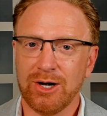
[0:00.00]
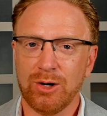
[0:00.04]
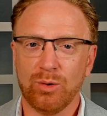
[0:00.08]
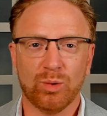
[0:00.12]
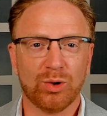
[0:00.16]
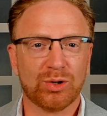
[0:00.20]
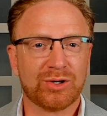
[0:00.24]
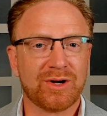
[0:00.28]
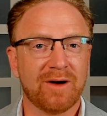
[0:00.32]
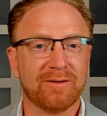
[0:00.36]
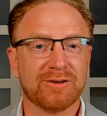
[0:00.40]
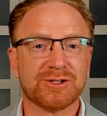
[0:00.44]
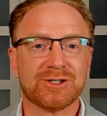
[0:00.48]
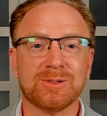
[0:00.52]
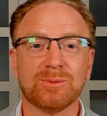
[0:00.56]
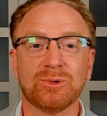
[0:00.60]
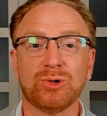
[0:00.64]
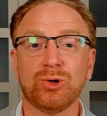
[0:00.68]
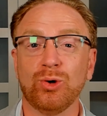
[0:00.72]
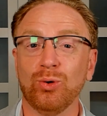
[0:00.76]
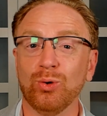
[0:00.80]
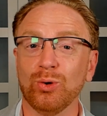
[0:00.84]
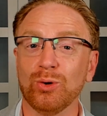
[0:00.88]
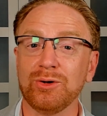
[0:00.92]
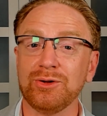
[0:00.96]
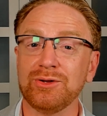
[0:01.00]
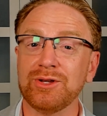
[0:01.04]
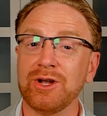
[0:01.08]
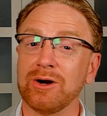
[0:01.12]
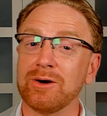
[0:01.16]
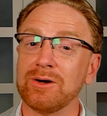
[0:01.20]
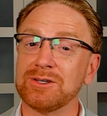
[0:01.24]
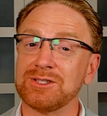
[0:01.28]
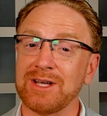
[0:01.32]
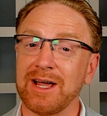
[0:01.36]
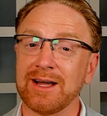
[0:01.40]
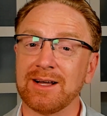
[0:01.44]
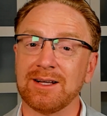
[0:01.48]
We'll cover some cool
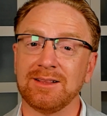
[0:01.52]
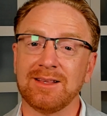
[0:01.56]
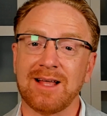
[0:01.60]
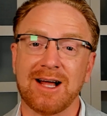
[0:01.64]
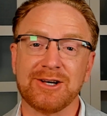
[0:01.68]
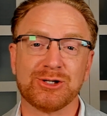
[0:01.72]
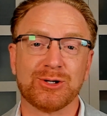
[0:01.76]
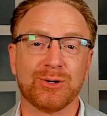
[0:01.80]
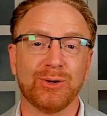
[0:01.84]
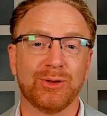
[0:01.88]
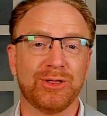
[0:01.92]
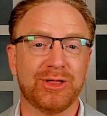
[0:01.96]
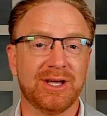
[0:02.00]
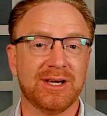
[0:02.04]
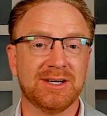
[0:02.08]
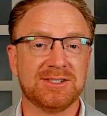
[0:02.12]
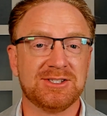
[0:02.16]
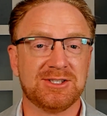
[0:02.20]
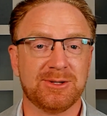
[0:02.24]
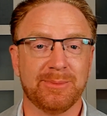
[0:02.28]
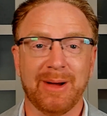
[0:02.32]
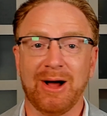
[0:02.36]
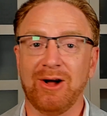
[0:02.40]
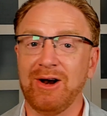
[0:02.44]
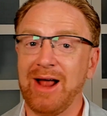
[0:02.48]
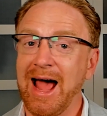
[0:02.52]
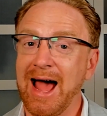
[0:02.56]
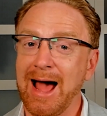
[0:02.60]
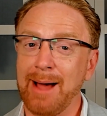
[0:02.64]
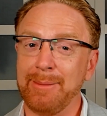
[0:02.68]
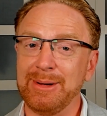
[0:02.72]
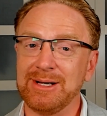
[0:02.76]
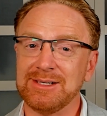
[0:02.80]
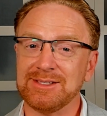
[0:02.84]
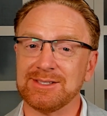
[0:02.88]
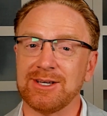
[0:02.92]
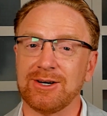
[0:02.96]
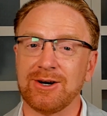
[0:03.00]
neuropsychological things about
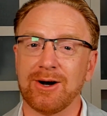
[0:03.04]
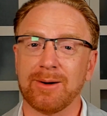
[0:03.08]
habits in